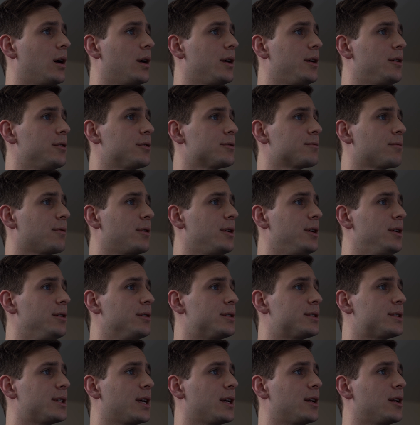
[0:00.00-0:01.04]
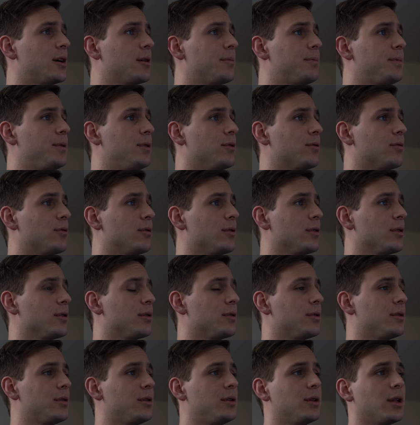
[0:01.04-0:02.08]
Here's where you set up
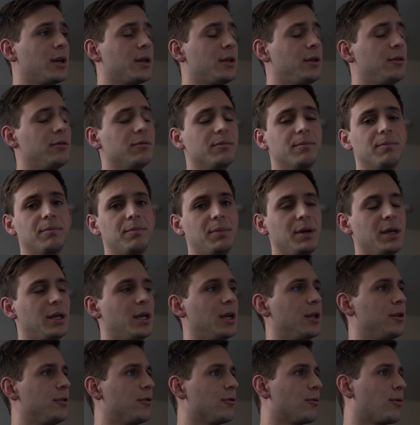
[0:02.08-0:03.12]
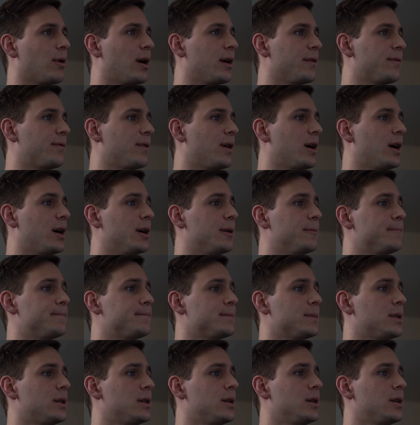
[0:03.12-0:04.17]
your, you begin your Wi-Fi.
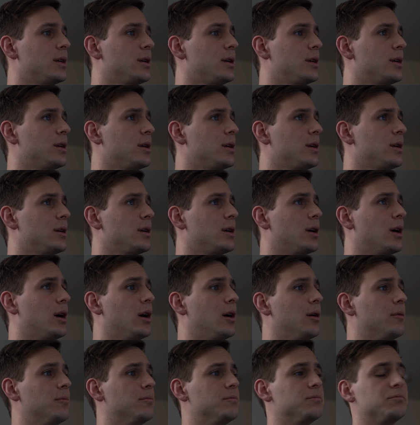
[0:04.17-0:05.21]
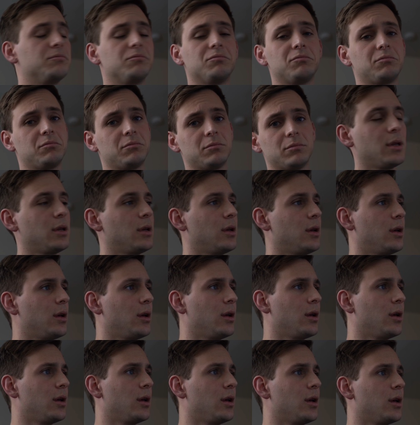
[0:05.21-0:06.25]

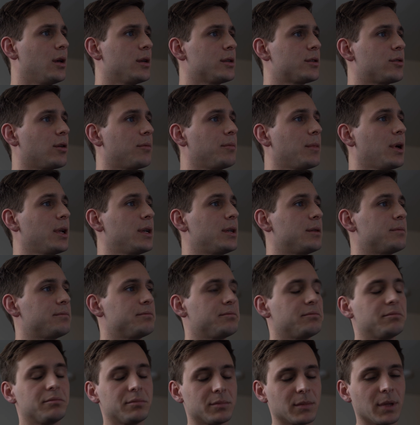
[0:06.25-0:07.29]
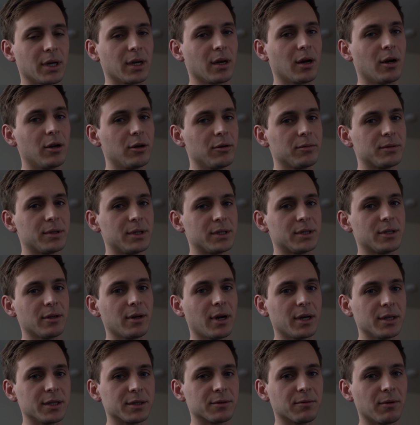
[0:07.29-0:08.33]
So I'm not 100% sure
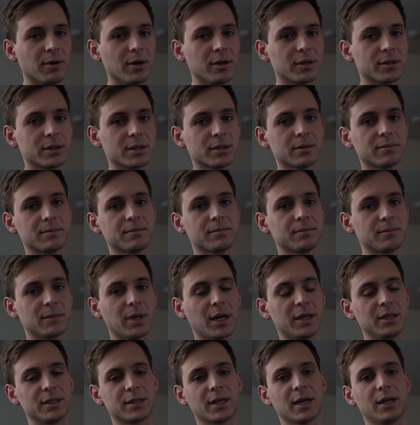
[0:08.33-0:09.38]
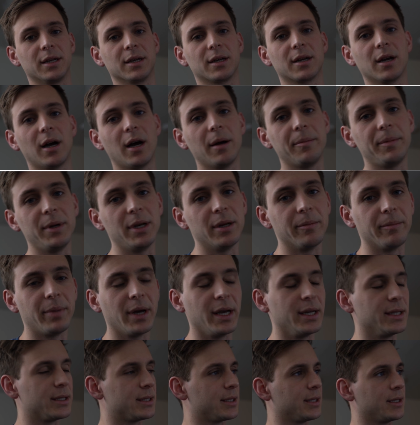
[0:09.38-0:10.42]
how this works. I just kind of copied and
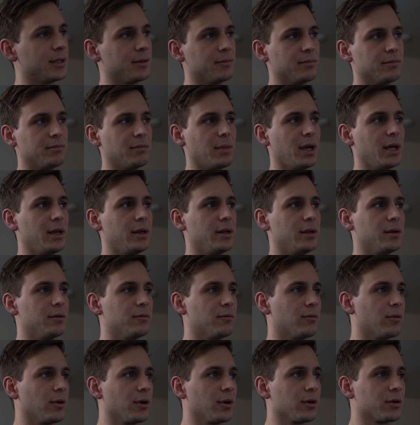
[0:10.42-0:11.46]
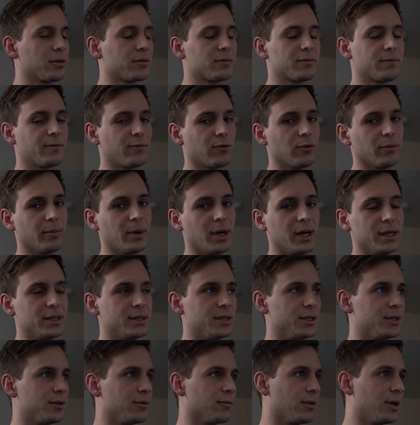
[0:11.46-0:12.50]
pasted and made it work for my
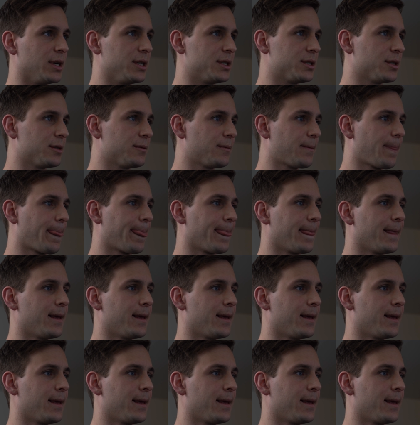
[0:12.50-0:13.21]
situation.